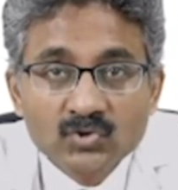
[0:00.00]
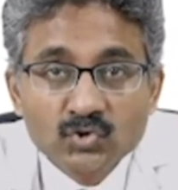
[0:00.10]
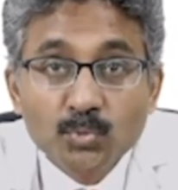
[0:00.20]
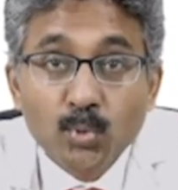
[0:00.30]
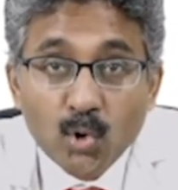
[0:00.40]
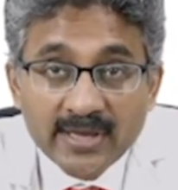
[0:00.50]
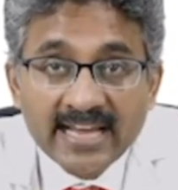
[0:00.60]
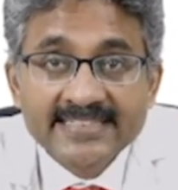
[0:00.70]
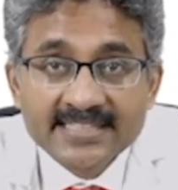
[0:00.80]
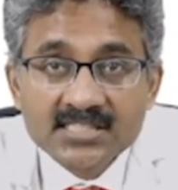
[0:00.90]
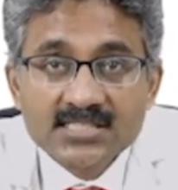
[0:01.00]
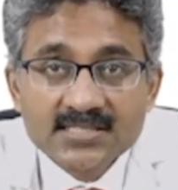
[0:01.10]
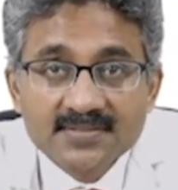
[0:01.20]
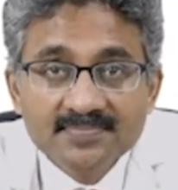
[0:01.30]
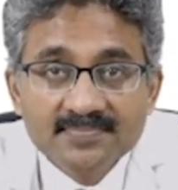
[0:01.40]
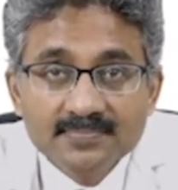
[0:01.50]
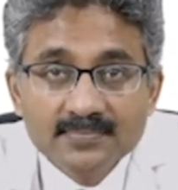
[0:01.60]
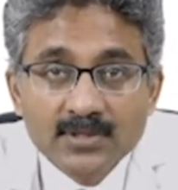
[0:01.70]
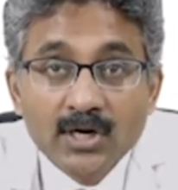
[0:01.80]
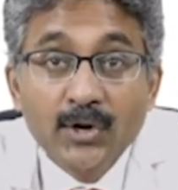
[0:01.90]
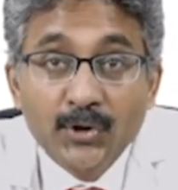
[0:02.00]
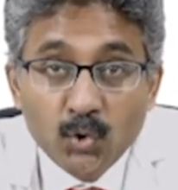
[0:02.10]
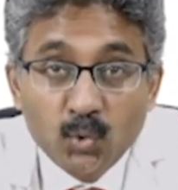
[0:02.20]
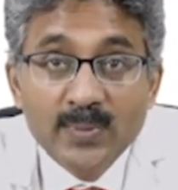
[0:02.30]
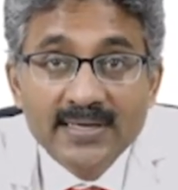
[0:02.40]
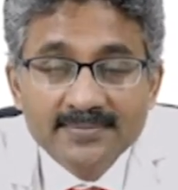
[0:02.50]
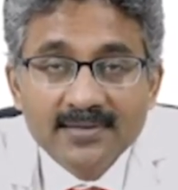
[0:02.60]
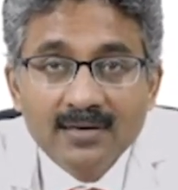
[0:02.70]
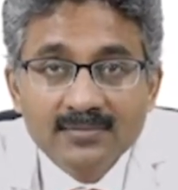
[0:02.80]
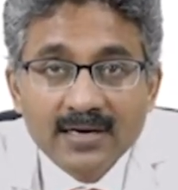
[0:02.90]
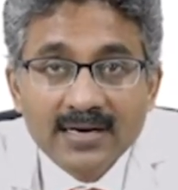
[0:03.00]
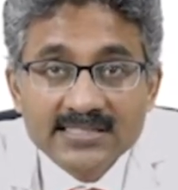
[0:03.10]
So bronchiectasis, tumor, early